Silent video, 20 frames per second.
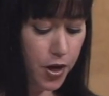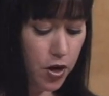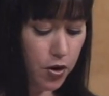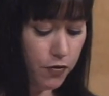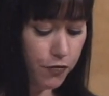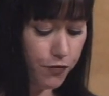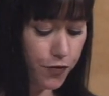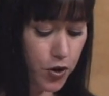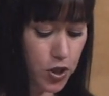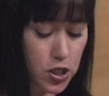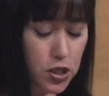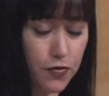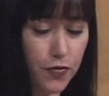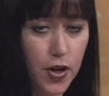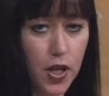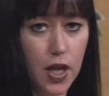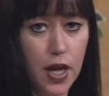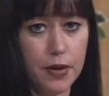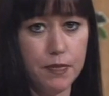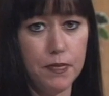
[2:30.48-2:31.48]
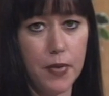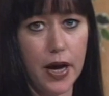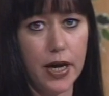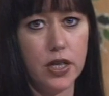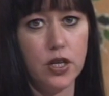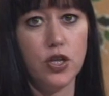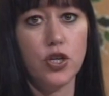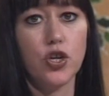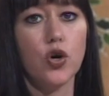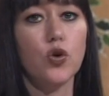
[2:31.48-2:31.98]
First of all, I
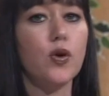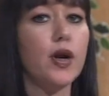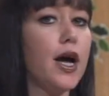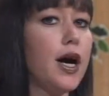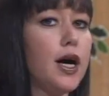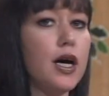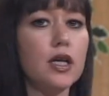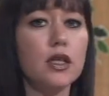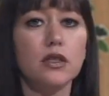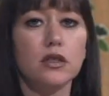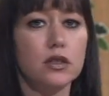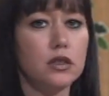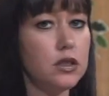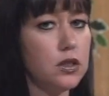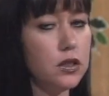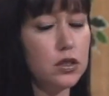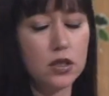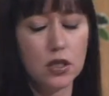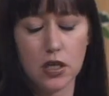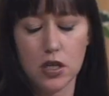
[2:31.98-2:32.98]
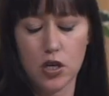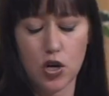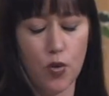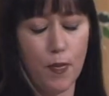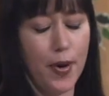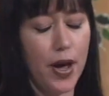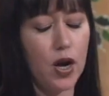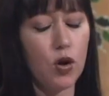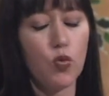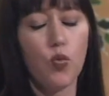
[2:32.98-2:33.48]
do not, no
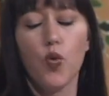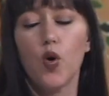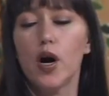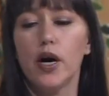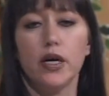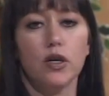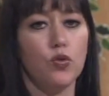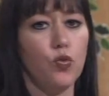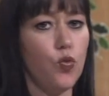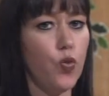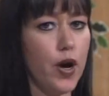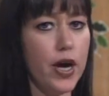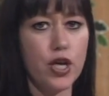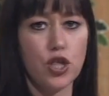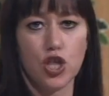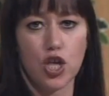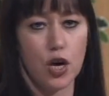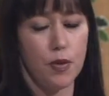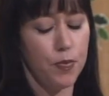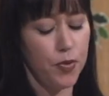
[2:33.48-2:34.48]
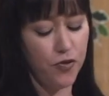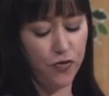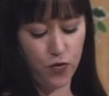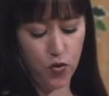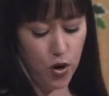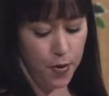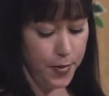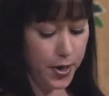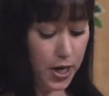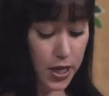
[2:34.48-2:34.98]
matter what way, shape, or
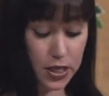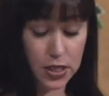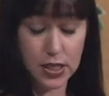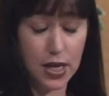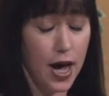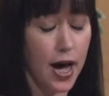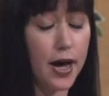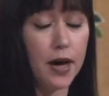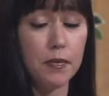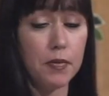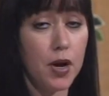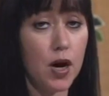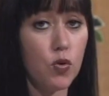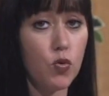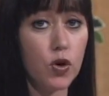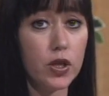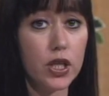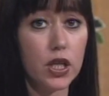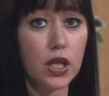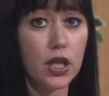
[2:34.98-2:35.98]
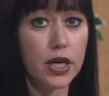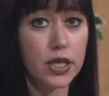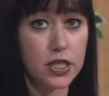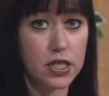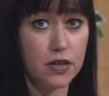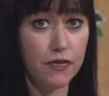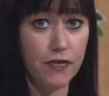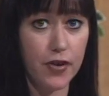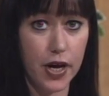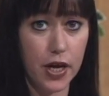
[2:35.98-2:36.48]
form it is, I am not one that likes
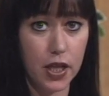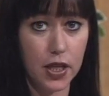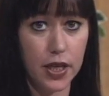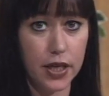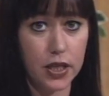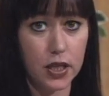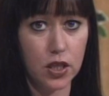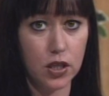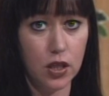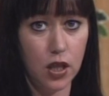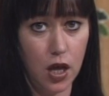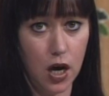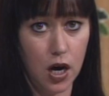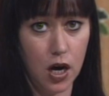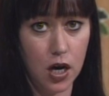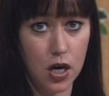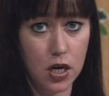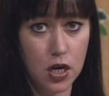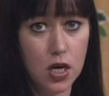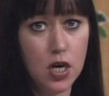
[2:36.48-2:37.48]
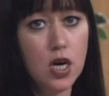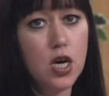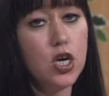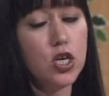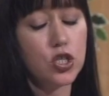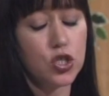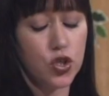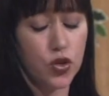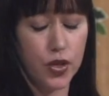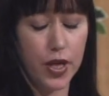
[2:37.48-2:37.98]
to violate the law.
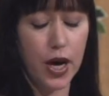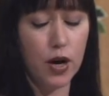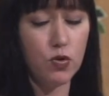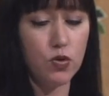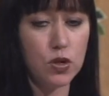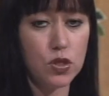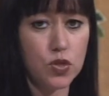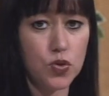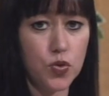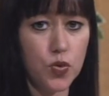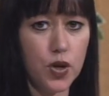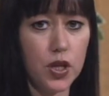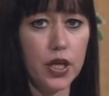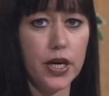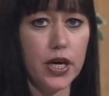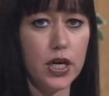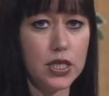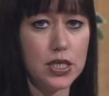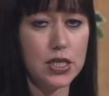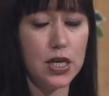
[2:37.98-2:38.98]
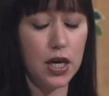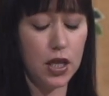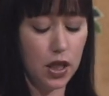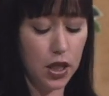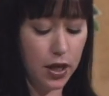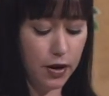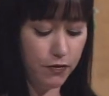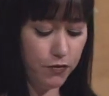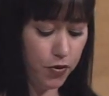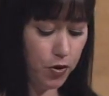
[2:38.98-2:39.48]
So that was really
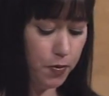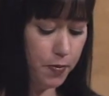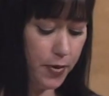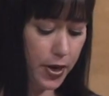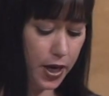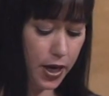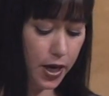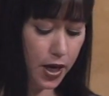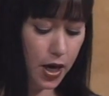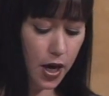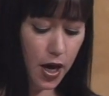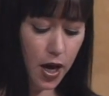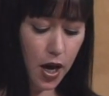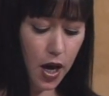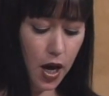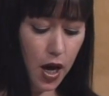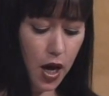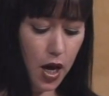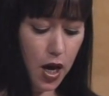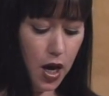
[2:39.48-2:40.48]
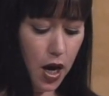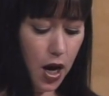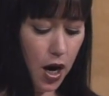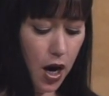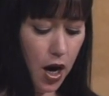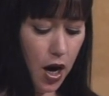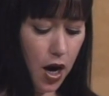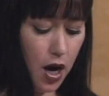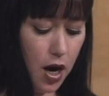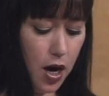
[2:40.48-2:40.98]
unsettling for me.
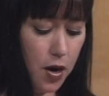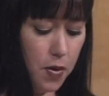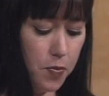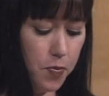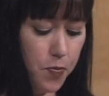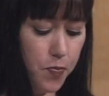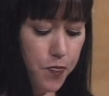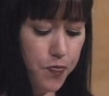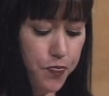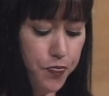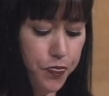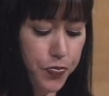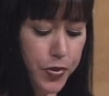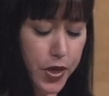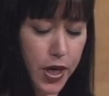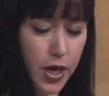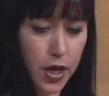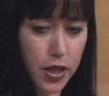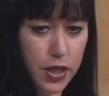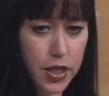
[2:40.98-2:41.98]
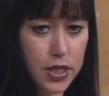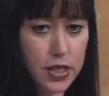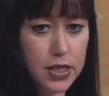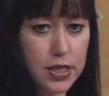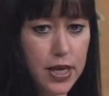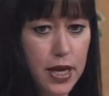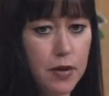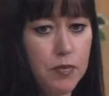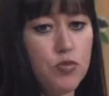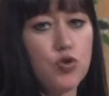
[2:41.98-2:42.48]
The
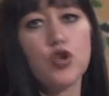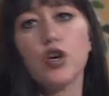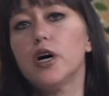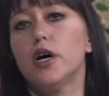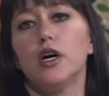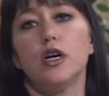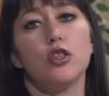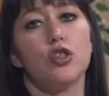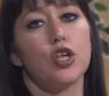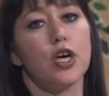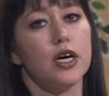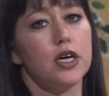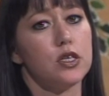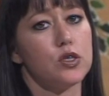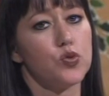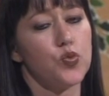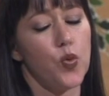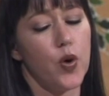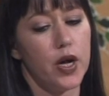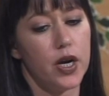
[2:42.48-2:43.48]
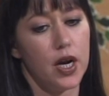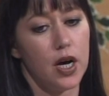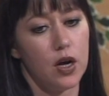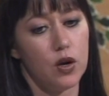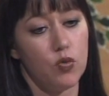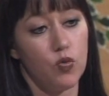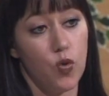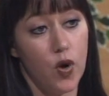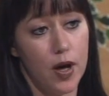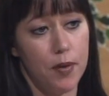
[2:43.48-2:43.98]
same judge has went
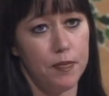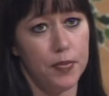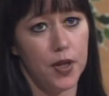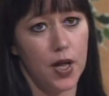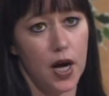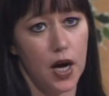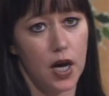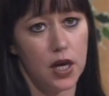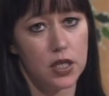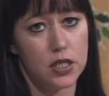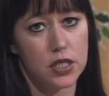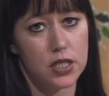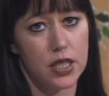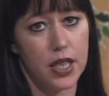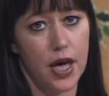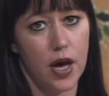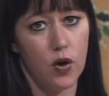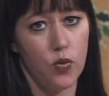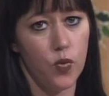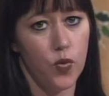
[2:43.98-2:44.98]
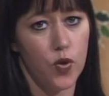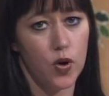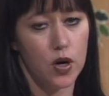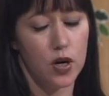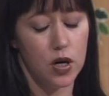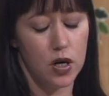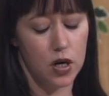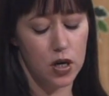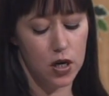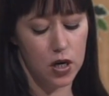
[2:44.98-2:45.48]
on weblogs that
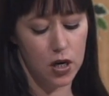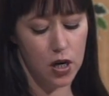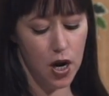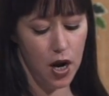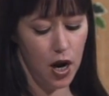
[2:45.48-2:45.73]
were